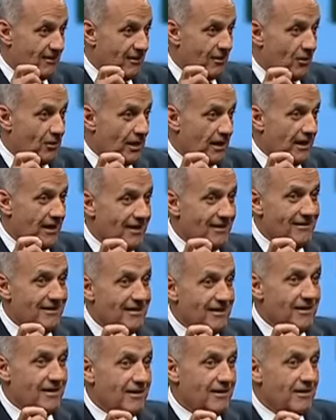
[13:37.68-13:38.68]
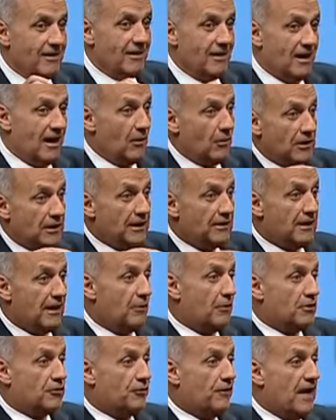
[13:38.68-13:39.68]
Okay?
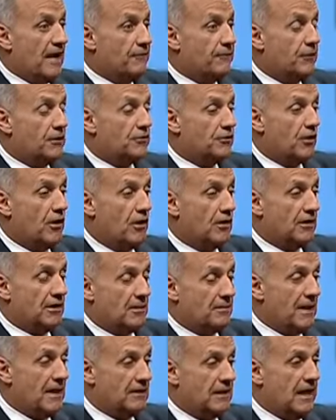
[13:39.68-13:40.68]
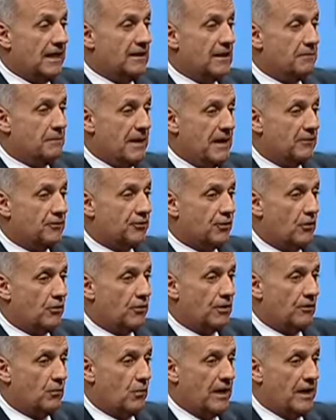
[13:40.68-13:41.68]
Abuelita was five foot tall and about 90 pounds
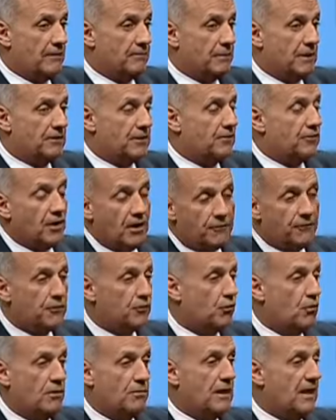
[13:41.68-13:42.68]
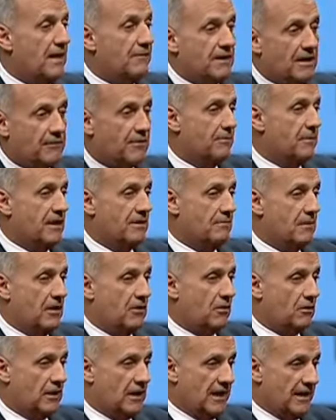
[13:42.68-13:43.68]
soaking wet, but the toughest woman I've ever met in my
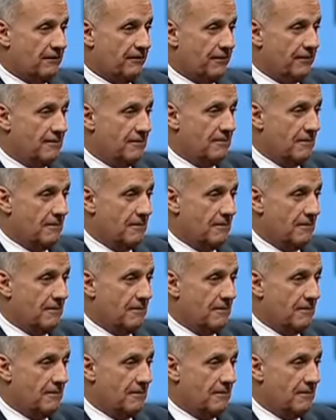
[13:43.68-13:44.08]
whole life.